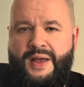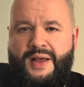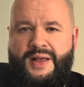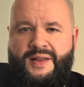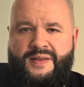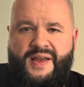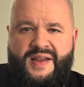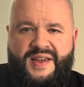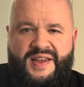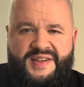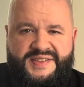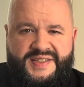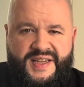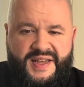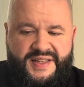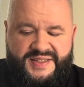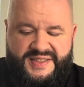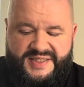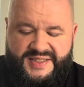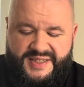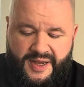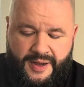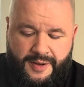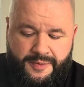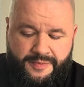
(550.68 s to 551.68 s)
Like I said,
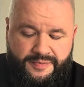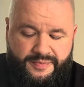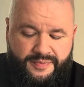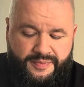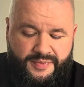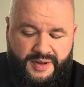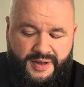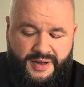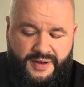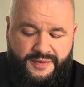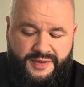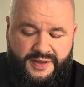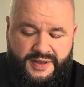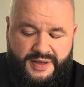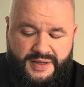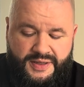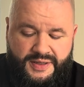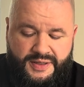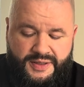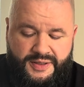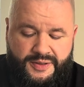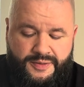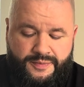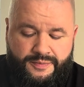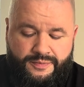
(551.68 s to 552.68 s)
some of
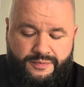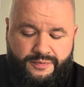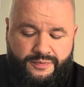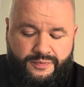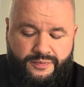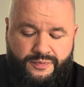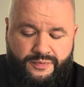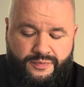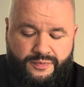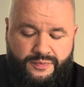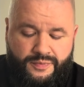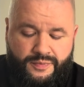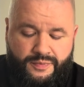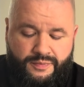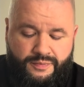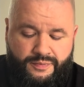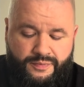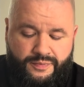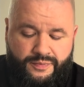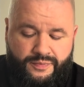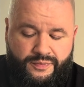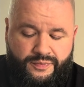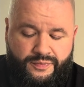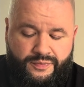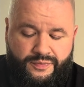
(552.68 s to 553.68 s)
the
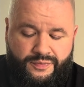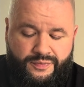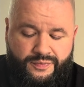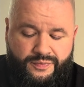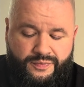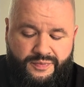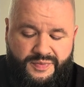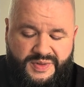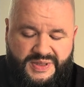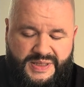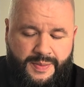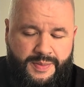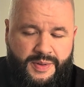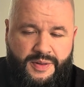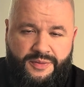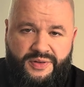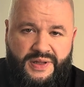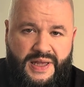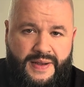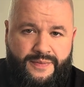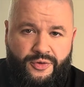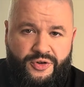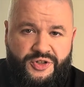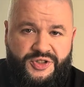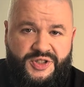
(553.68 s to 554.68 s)

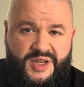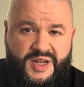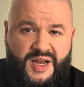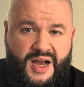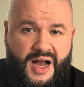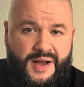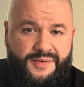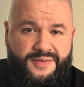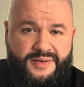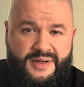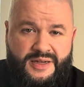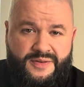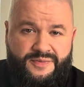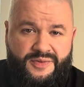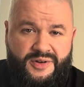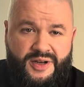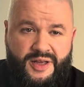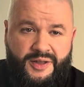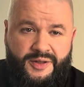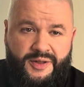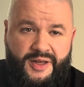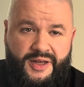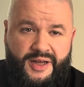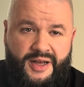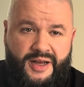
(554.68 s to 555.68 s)
flavors, the coffee and
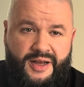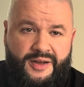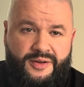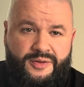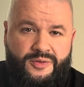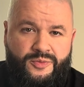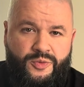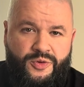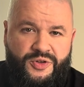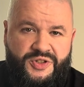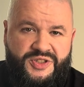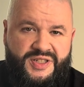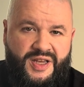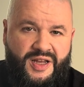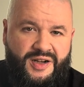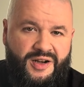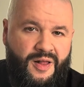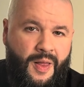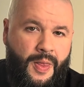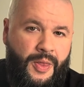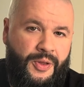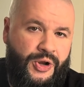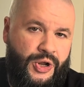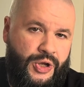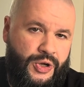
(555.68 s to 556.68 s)
vanilla, were subtle
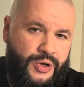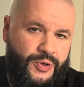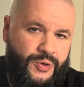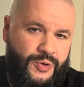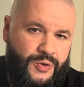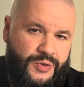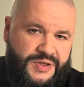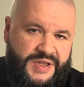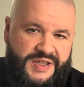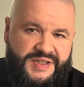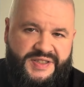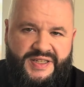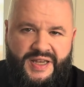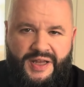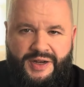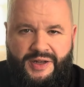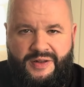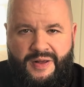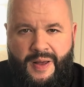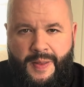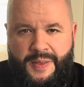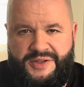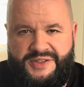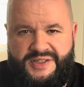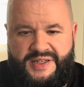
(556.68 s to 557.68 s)
on the nose and subtle
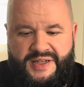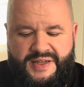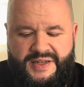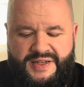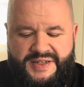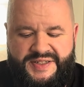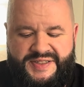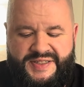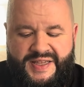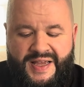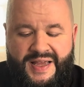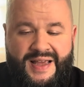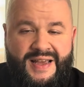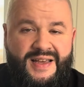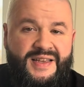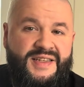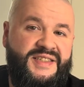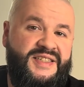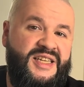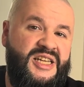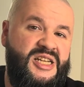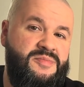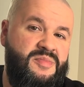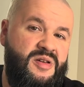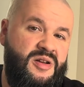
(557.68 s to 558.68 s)
on the taste.
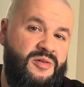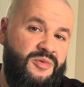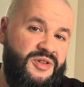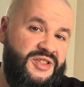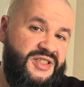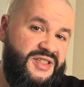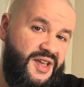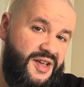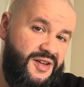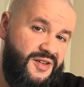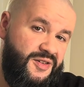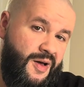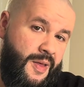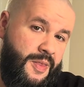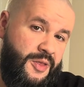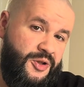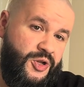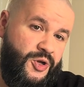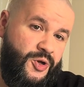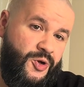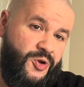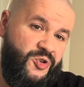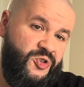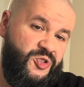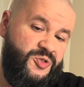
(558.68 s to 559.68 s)
Cinnamon was subtle on the
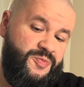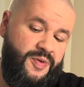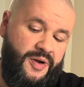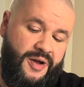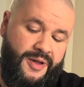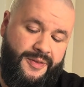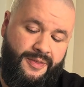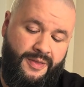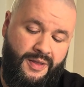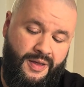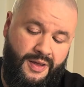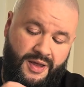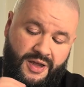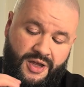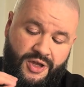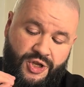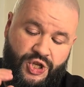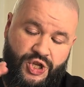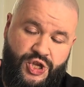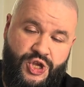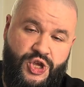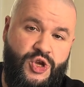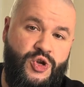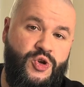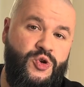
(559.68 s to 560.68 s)
nose, but
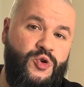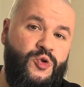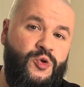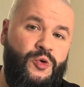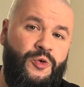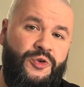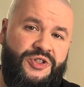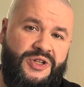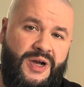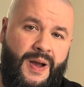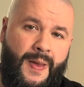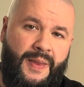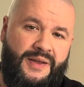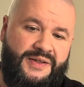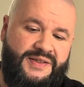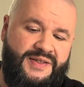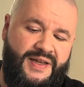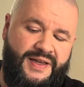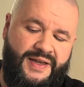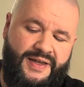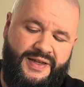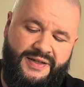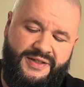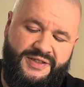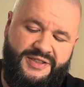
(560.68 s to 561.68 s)
huge on the
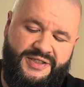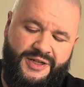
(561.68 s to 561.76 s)
taste.